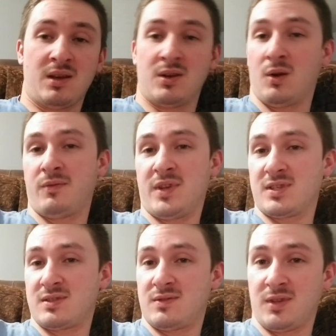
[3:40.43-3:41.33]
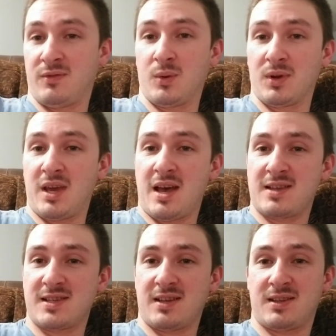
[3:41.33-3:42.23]
No offense to the Ford
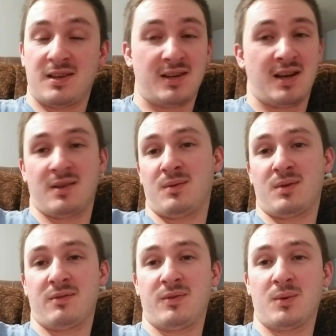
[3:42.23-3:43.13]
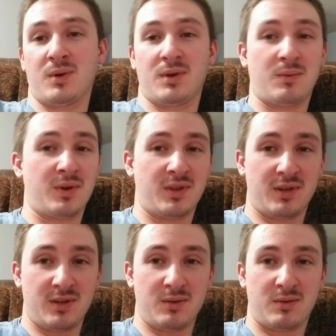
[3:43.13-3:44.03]
guys out there. I don't want a Ford. Don't want
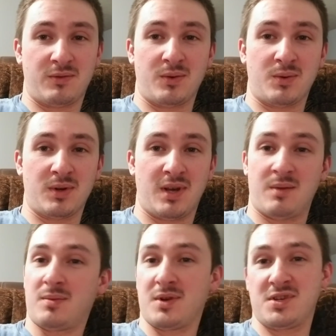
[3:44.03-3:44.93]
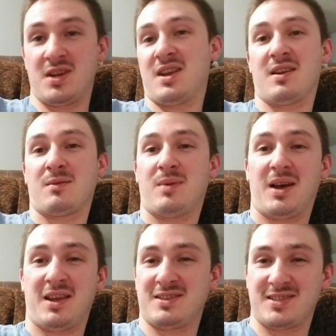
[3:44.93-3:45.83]
anything to do with the Ford. I appreciate
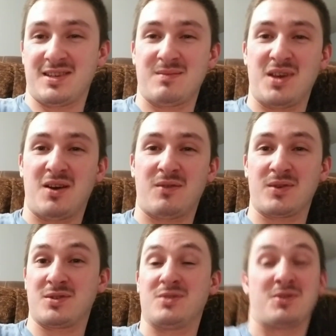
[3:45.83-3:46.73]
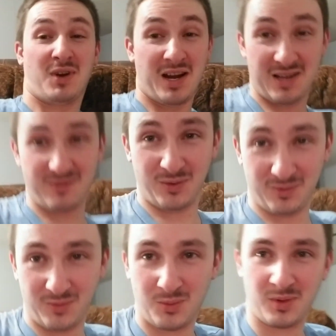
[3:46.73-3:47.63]
everybody sending me offers to trade for a
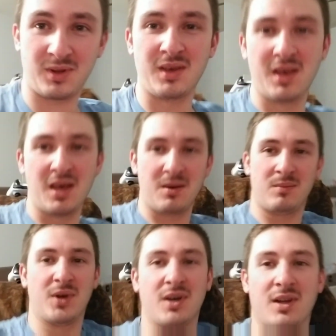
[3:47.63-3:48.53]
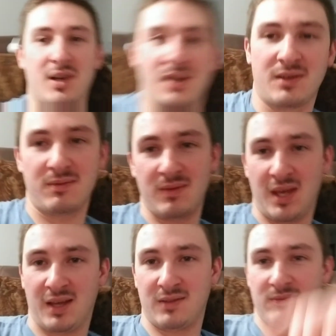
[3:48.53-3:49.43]
Ford, but
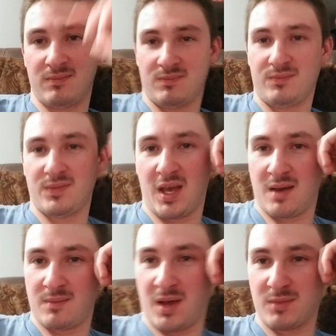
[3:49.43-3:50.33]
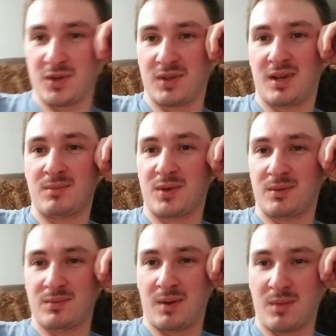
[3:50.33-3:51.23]
yeah. I'm good. I'm
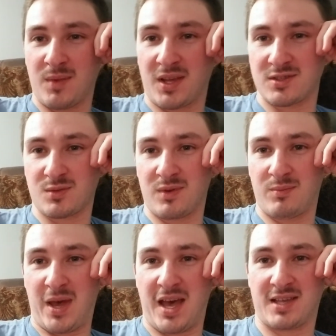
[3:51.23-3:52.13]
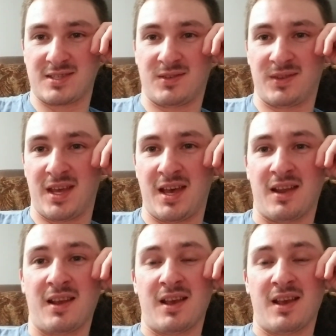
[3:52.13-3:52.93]
gonna make a swift pass on that.